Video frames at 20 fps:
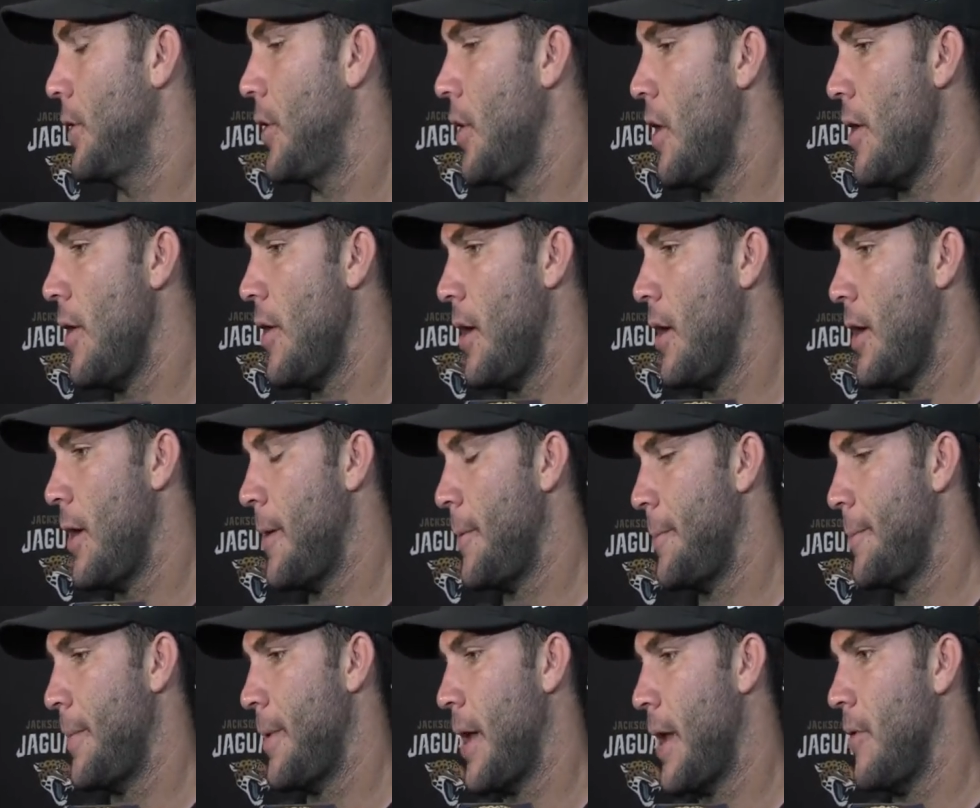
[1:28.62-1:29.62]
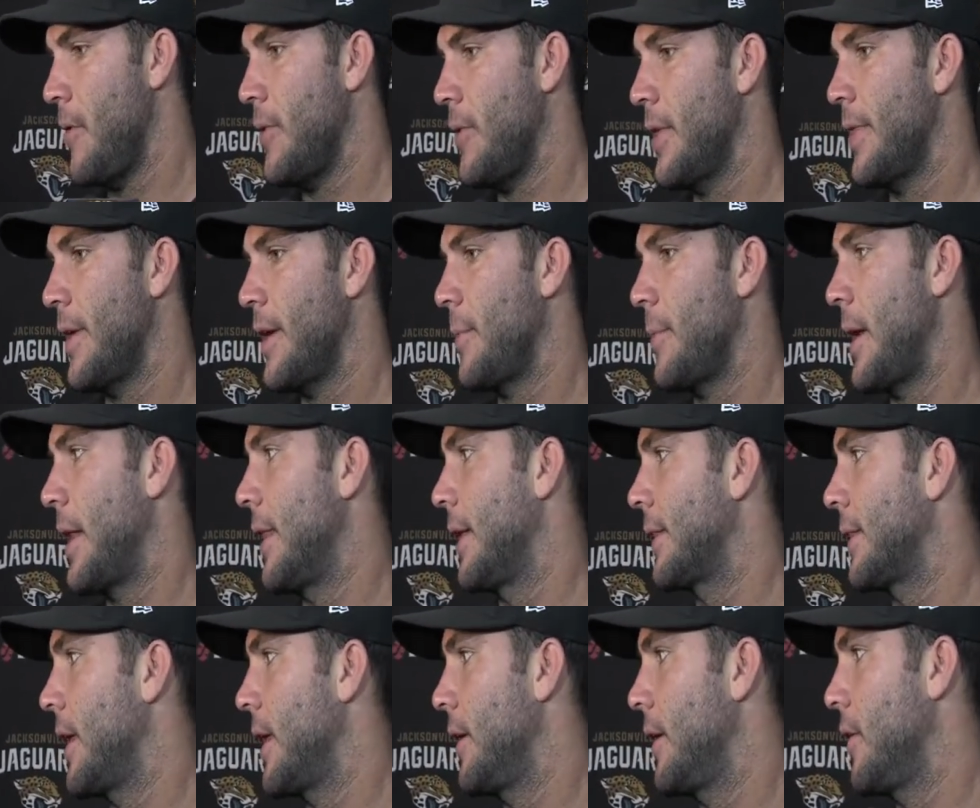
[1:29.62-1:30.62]
You know, I don't really think about it
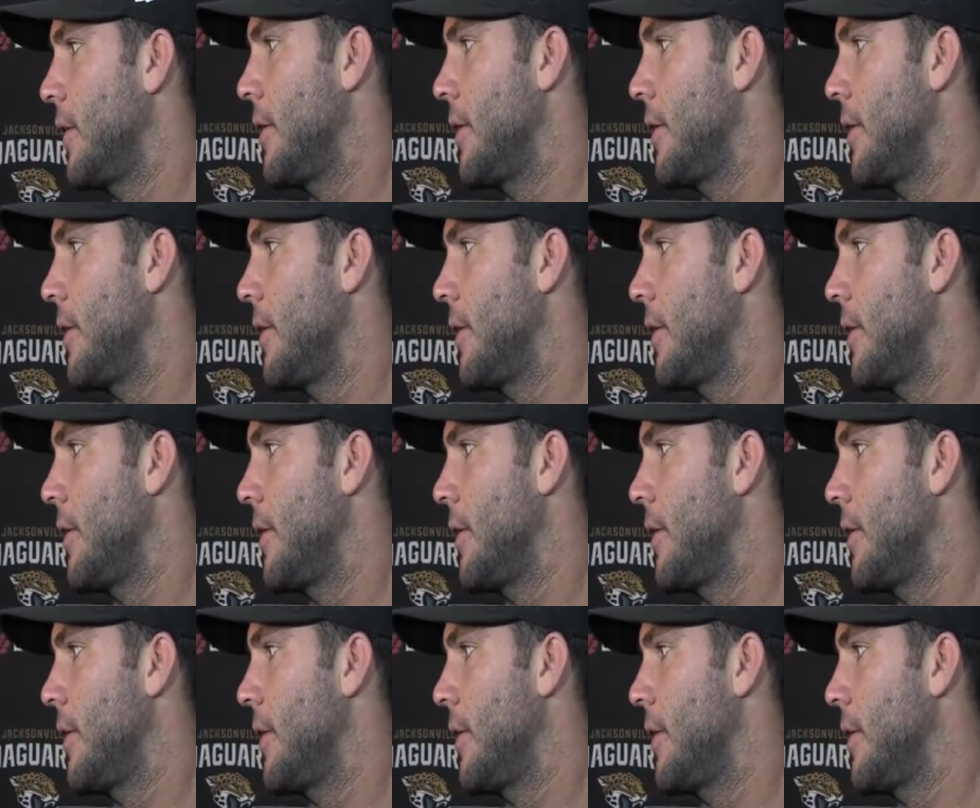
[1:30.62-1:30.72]
like that.